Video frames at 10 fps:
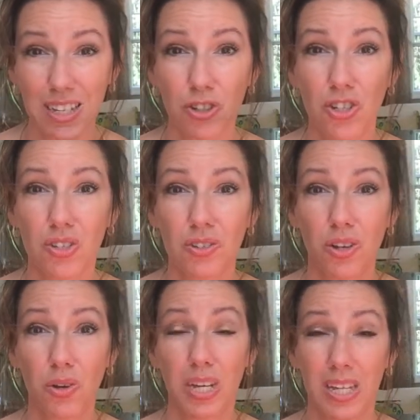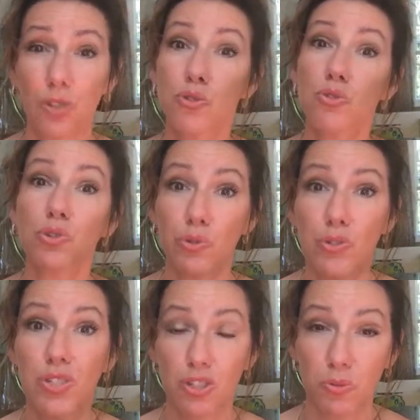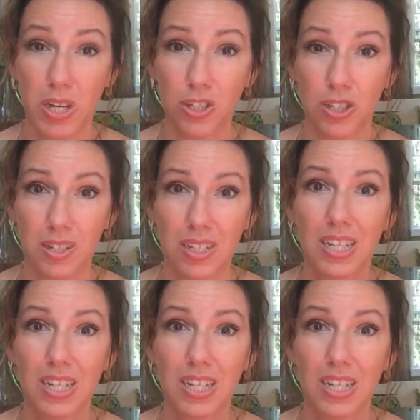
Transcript: You're just in a lose-lose situation